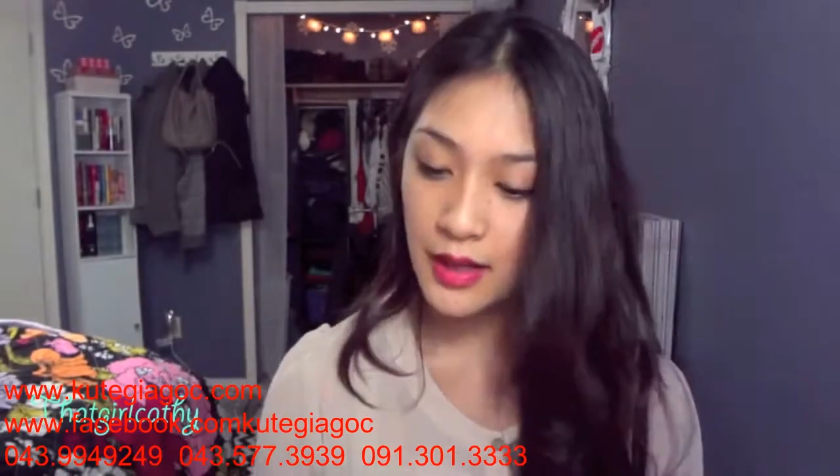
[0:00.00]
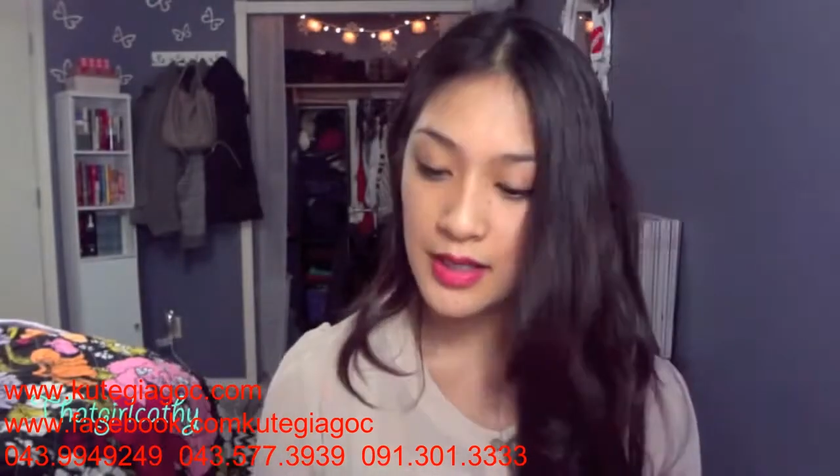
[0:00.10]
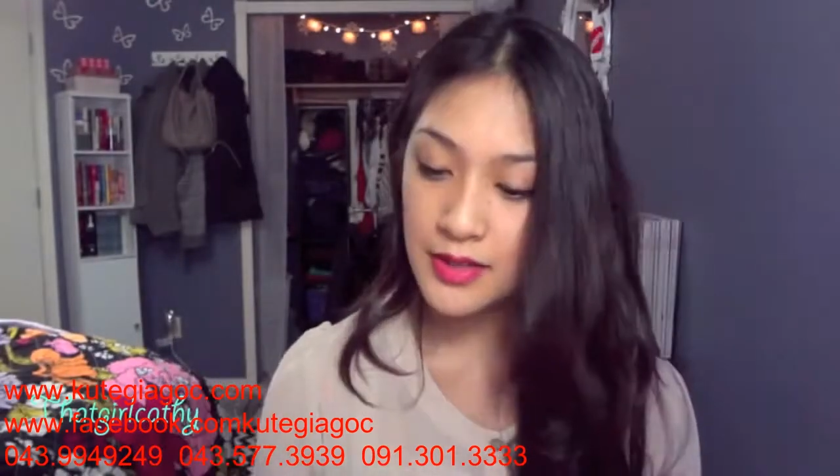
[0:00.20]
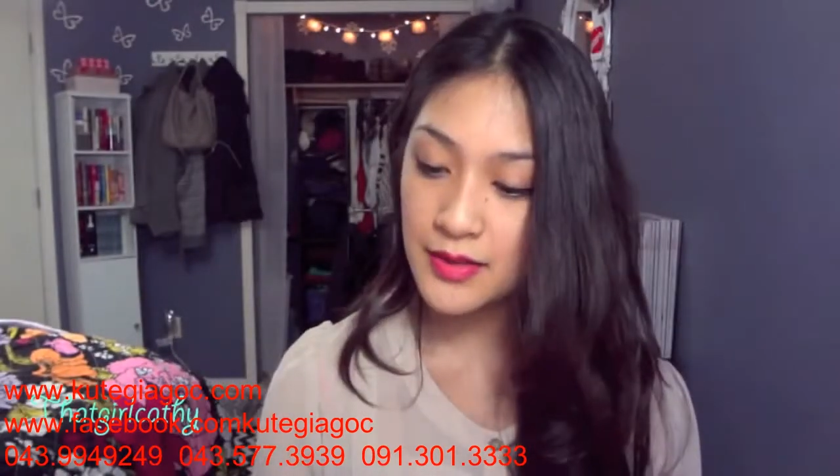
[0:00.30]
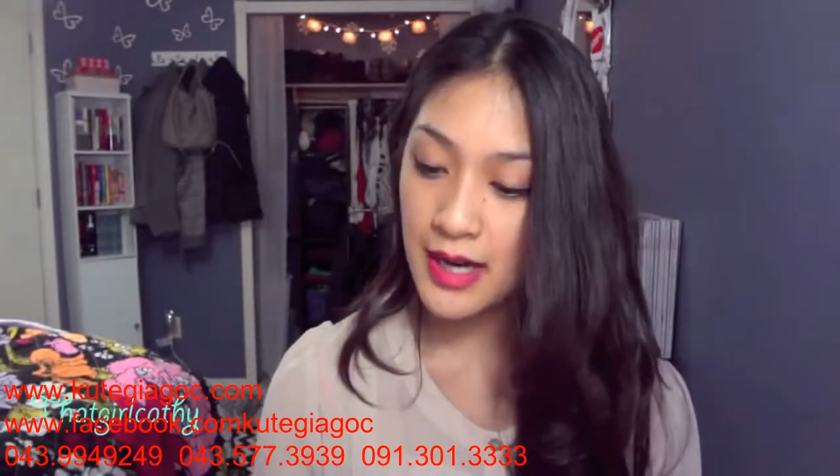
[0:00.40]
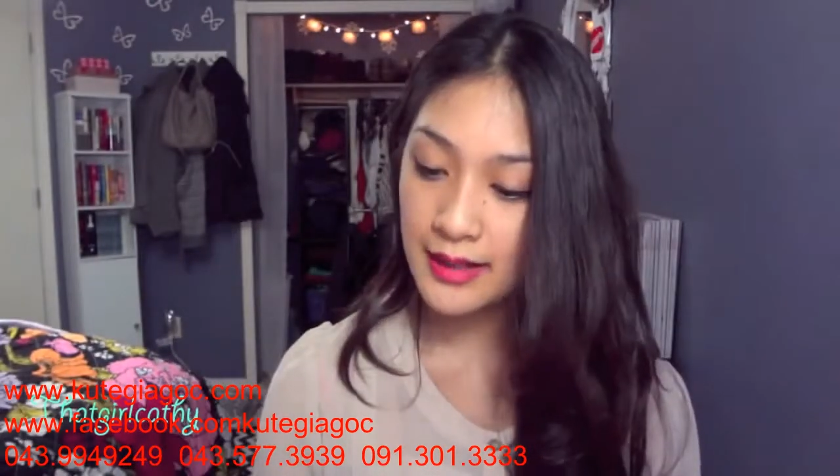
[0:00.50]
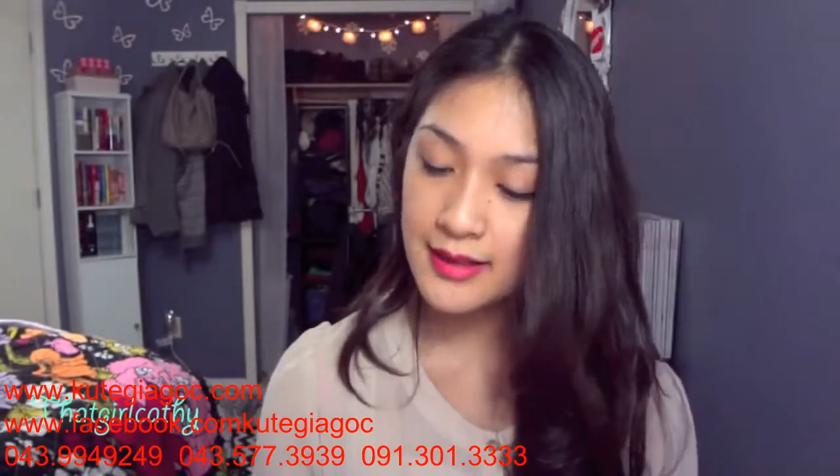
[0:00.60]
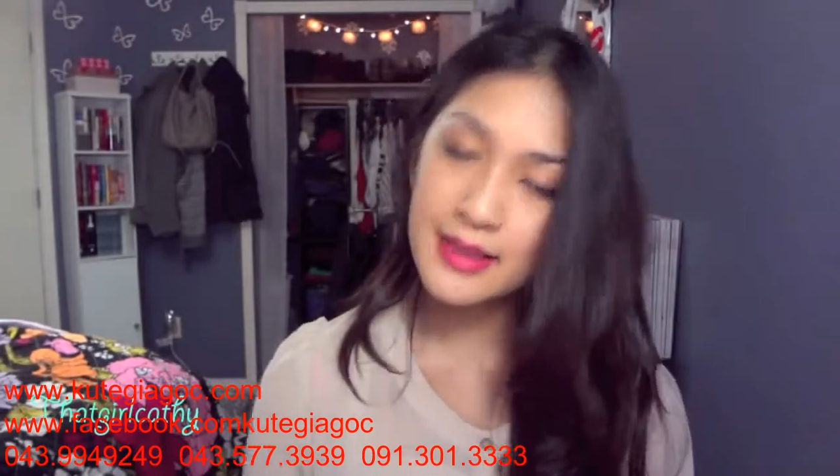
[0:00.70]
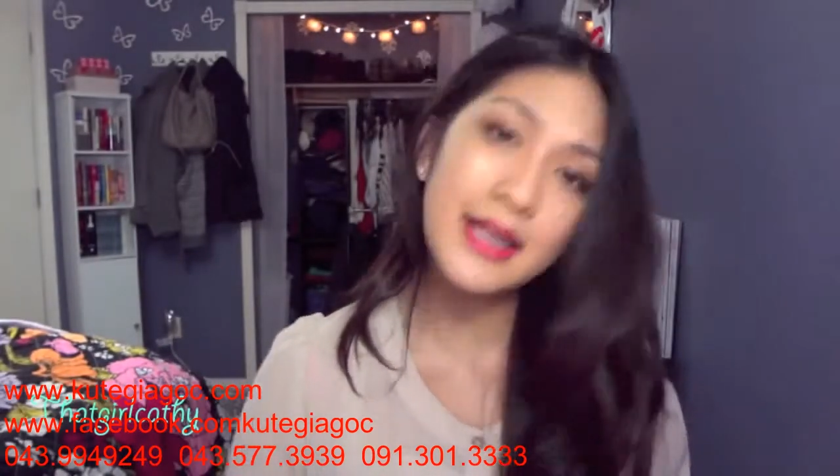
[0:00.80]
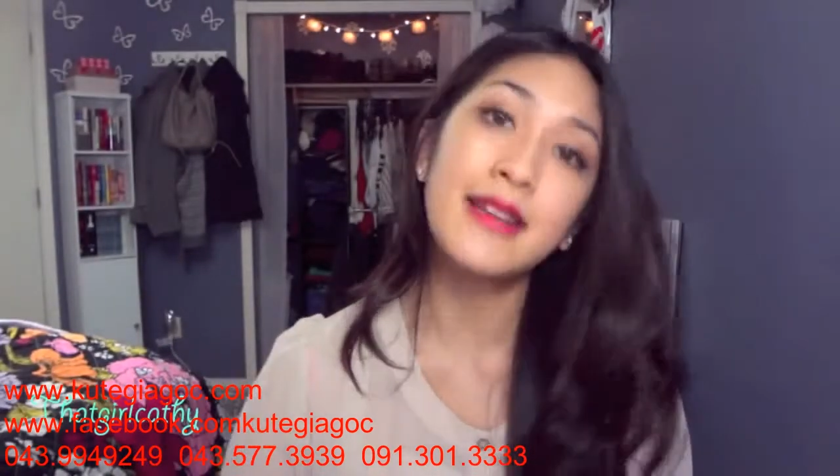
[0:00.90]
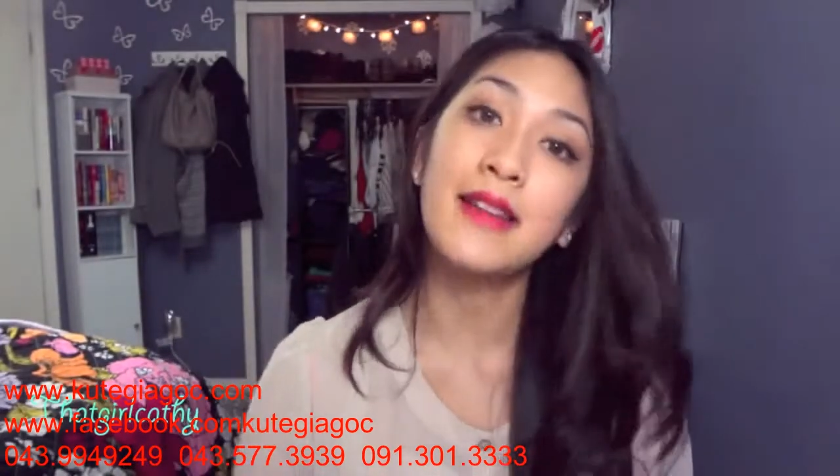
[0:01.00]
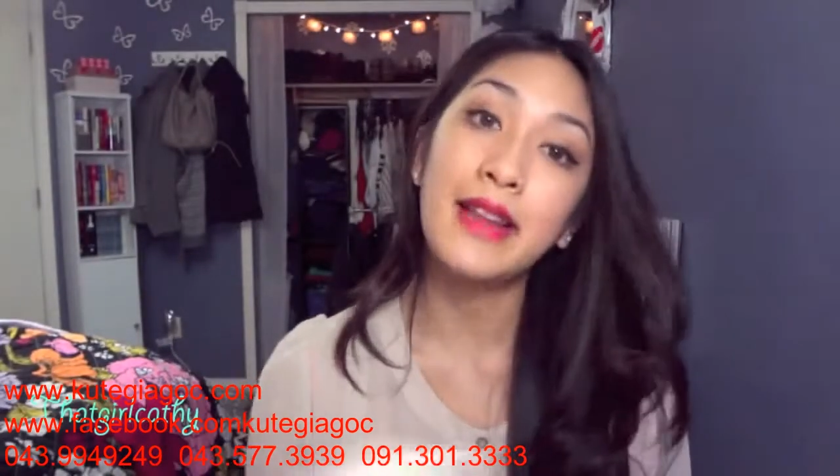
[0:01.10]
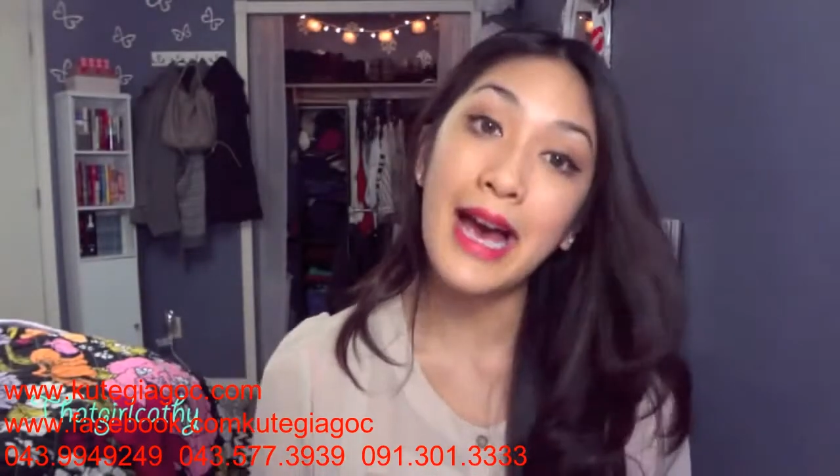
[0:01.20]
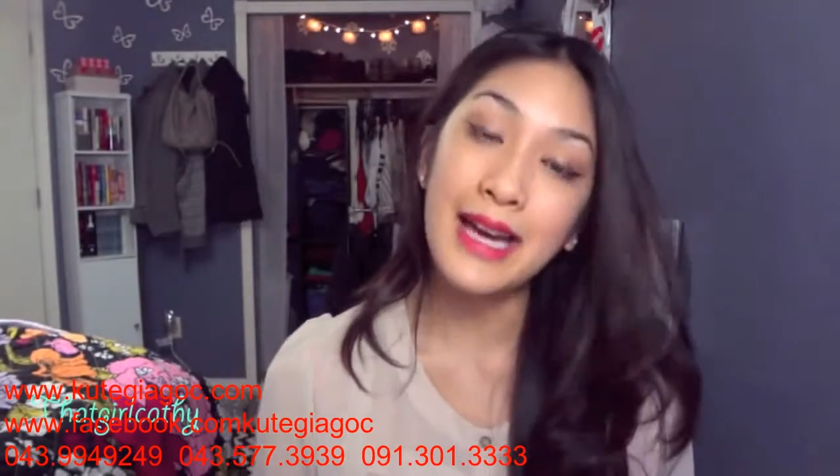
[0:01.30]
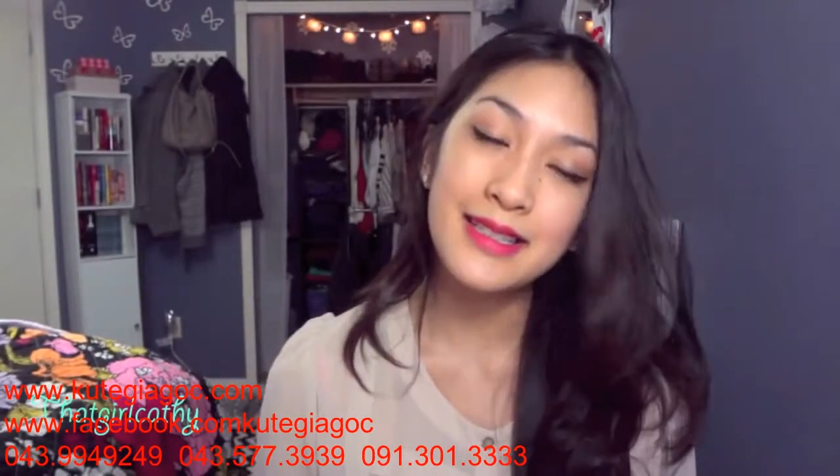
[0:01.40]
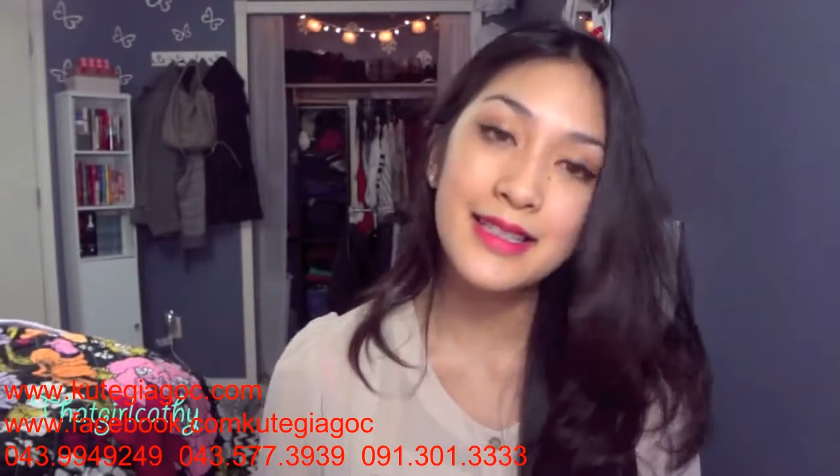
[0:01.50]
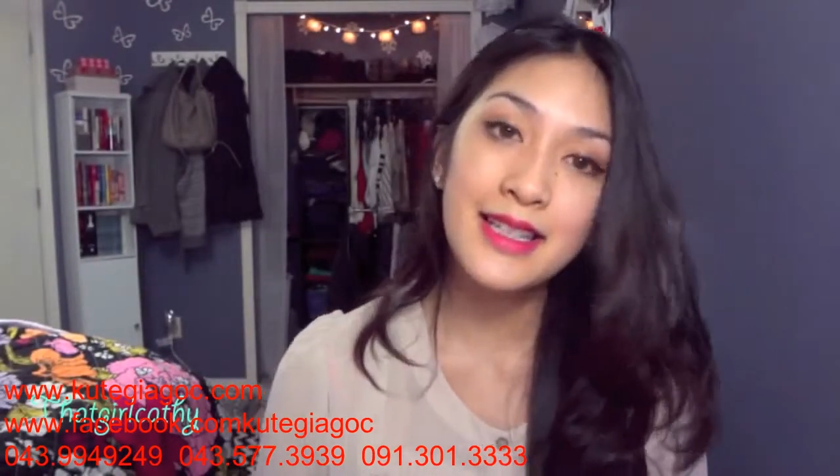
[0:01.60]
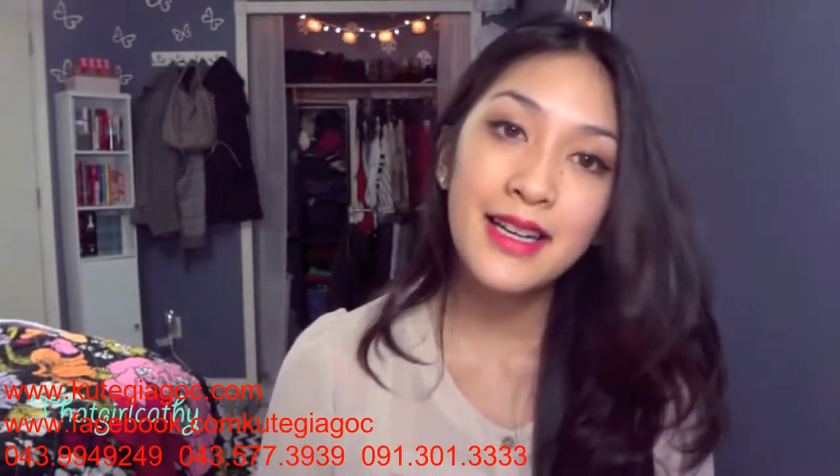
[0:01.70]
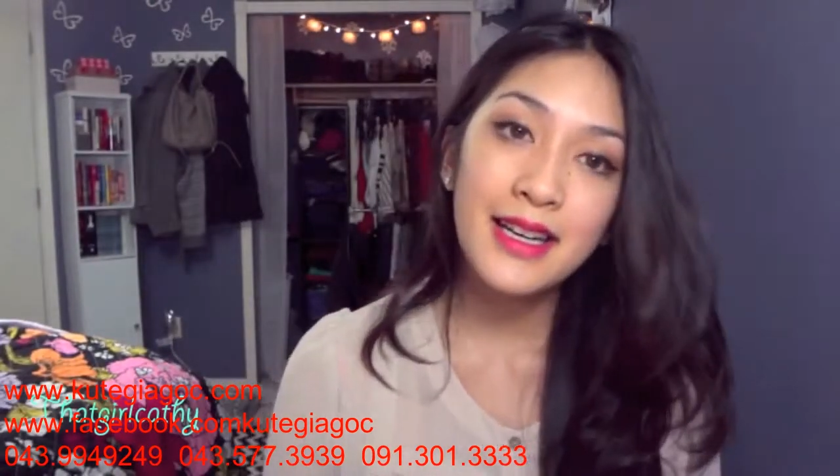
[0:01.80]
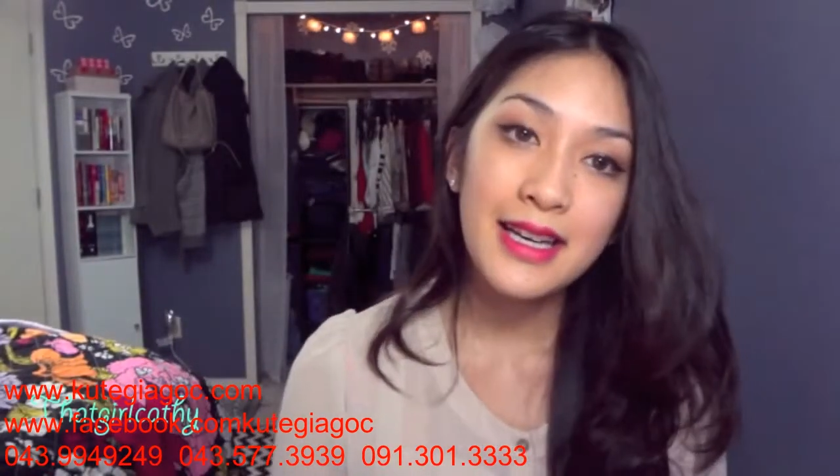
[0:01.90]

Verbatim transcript: Okay, so next and the last